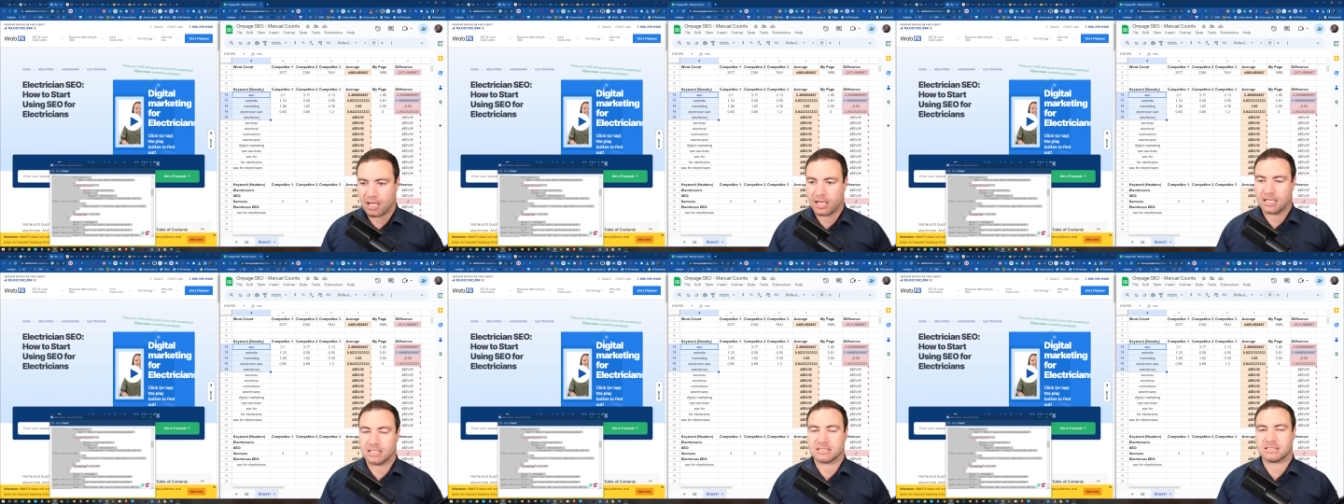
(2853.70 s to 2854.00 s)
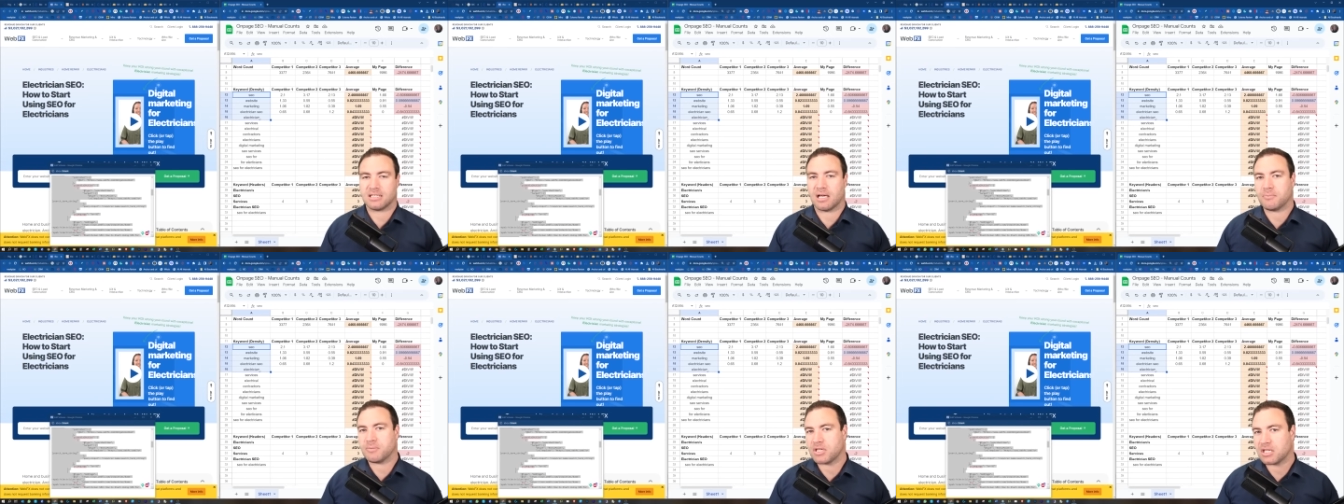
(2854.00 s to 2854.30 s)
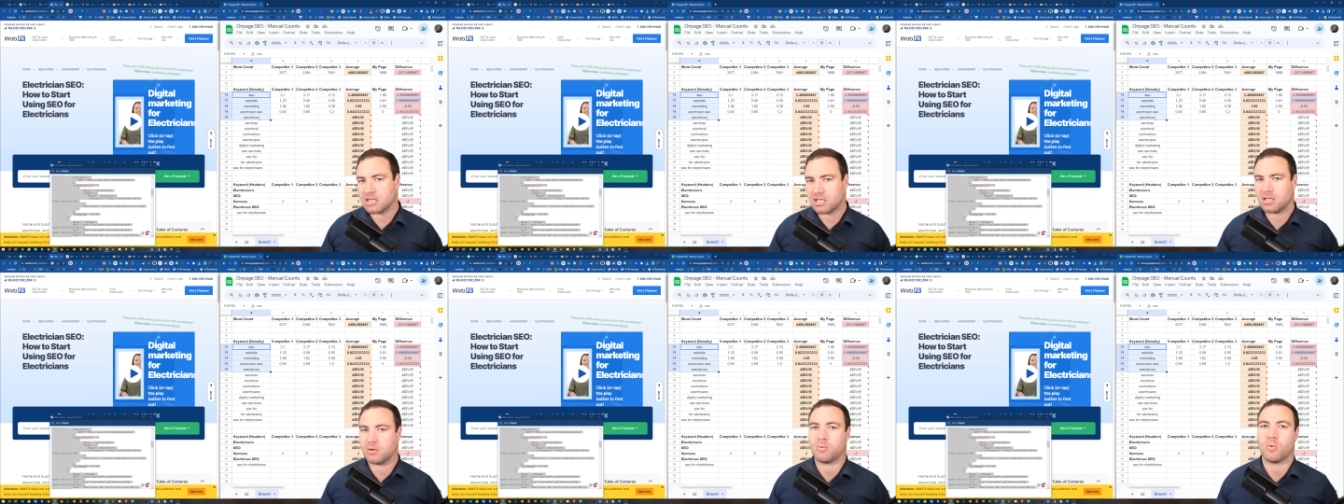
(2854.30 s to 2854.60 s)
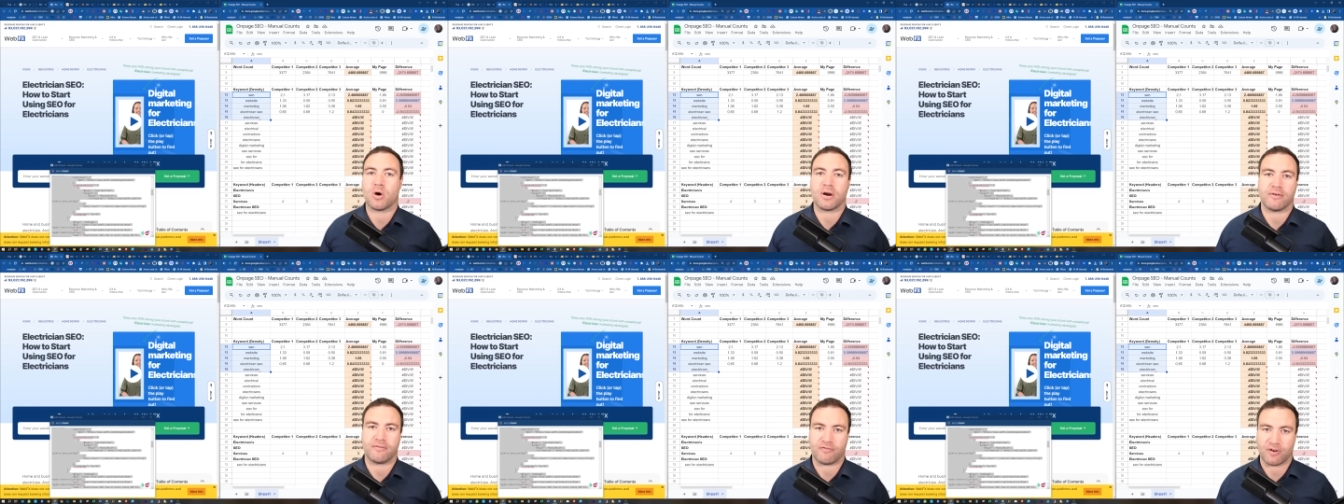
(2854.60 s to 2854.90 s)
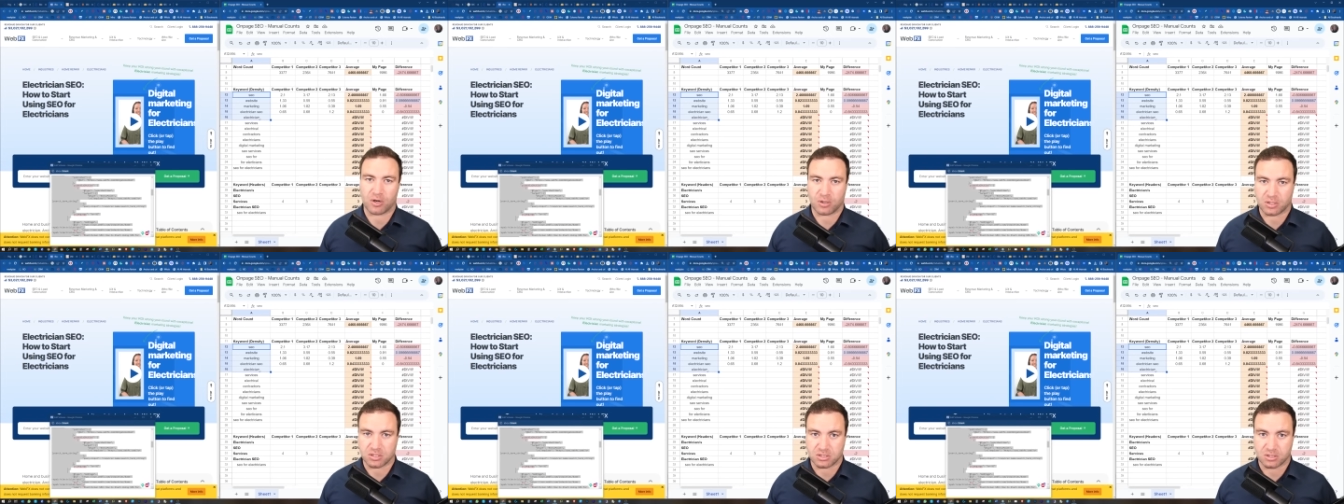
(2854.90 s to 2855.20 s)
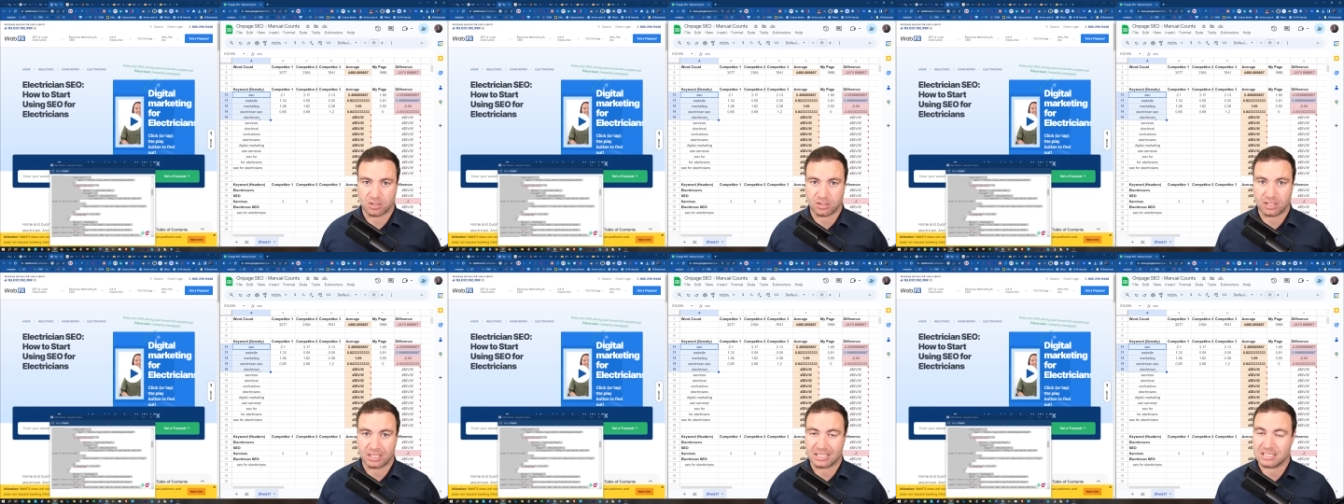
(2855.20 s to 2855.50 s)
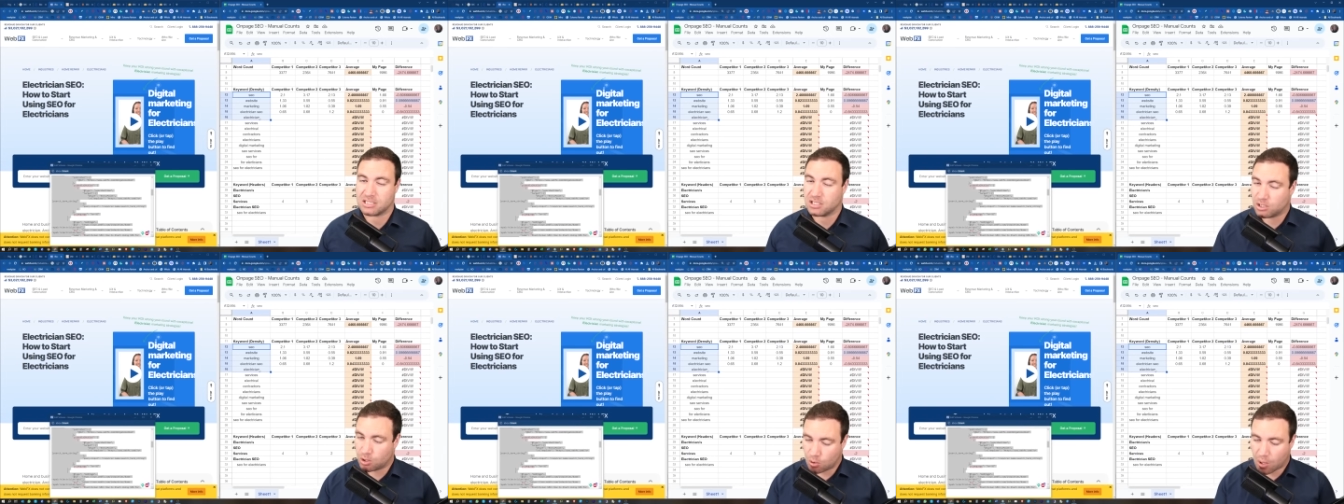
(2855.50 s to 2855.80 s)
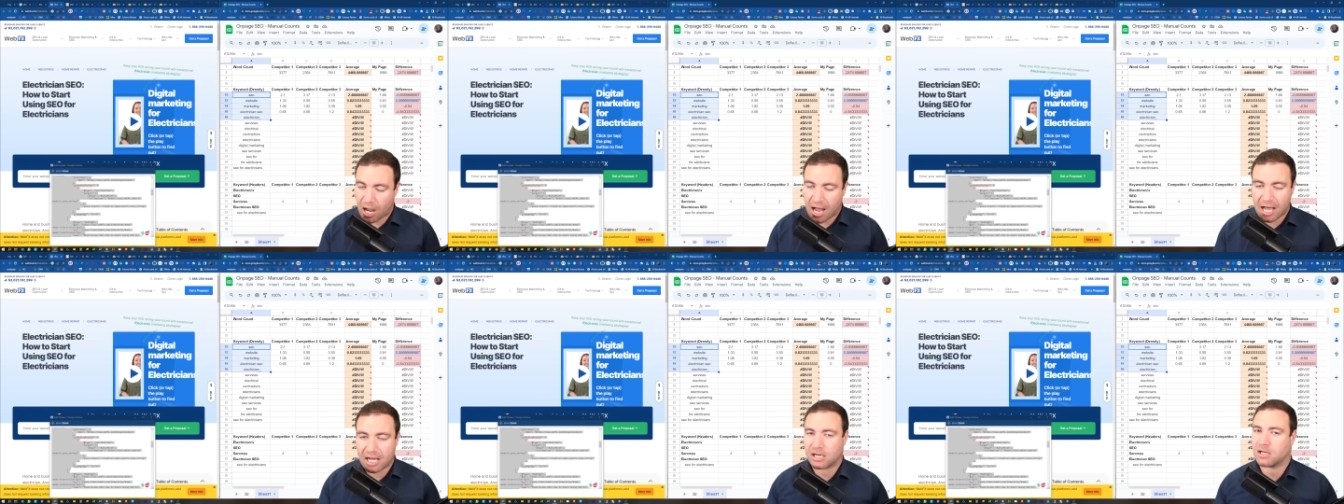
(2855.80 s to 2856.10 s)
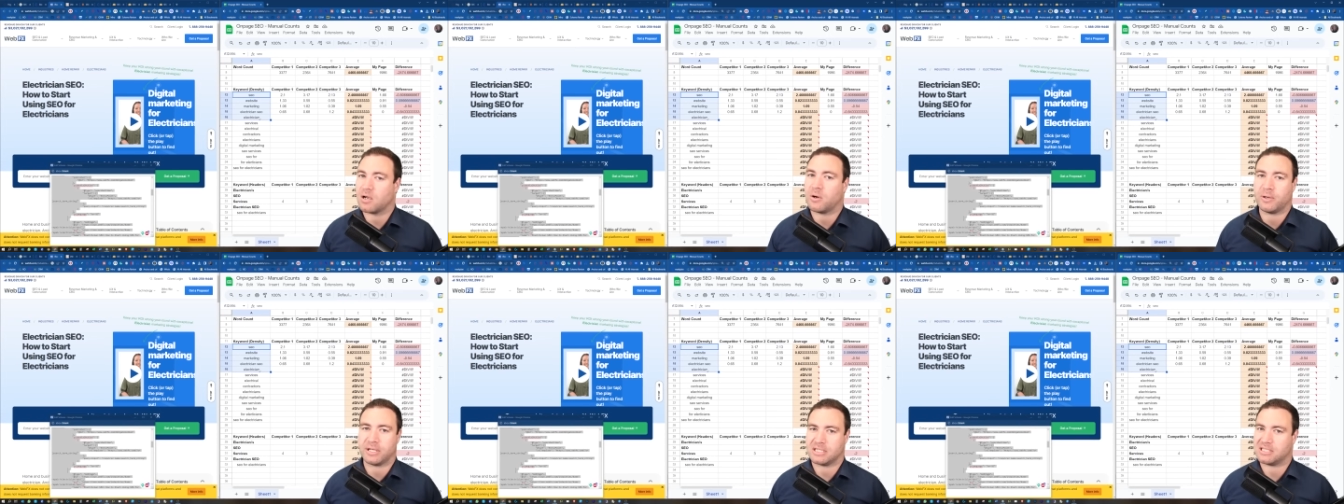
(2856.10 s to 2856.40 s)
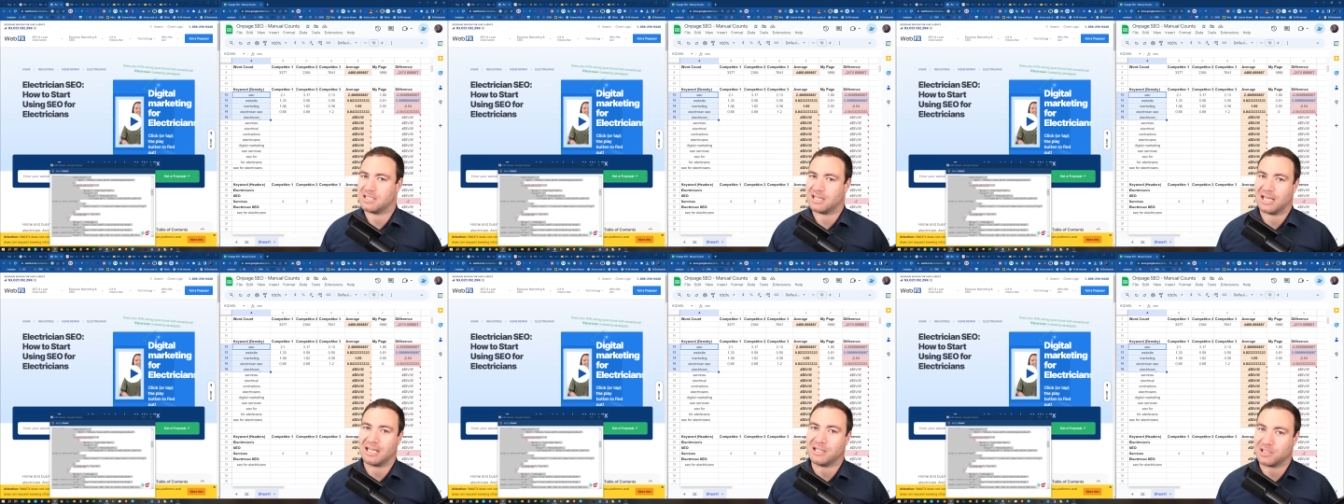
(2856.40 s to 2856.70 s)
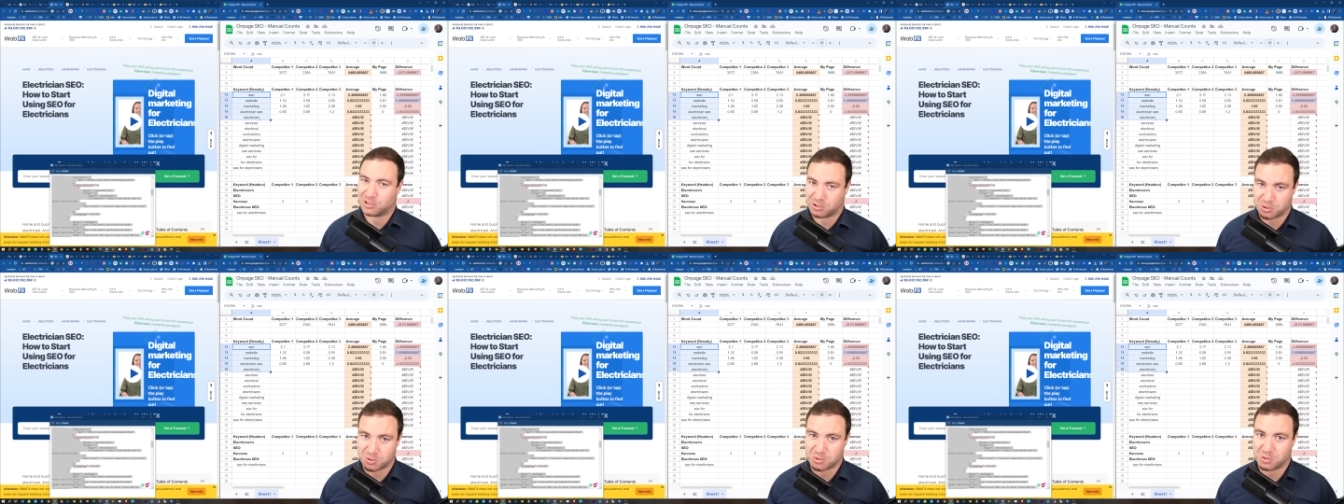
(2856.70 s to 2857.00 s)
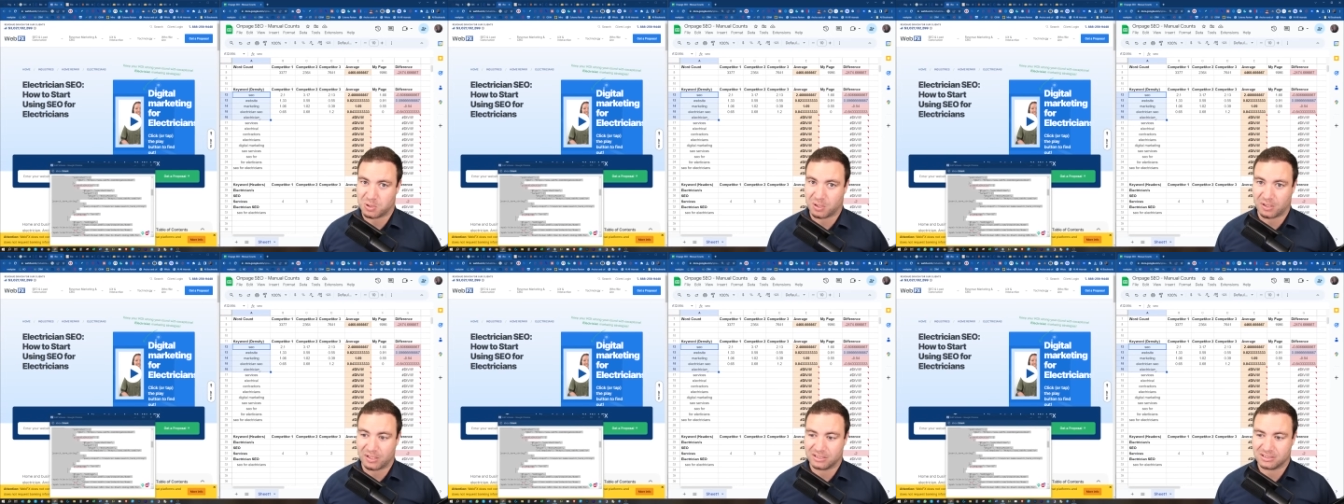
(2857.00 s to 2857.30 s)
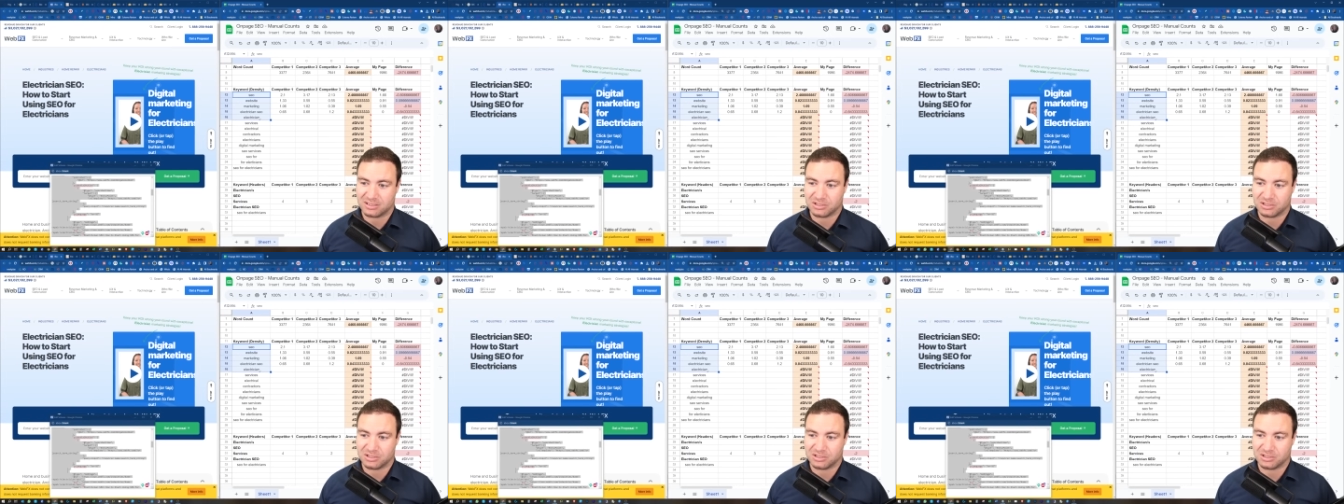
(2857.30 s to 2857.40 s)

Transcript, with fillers: Something that you want to focus on is you are going to need a tool, guys.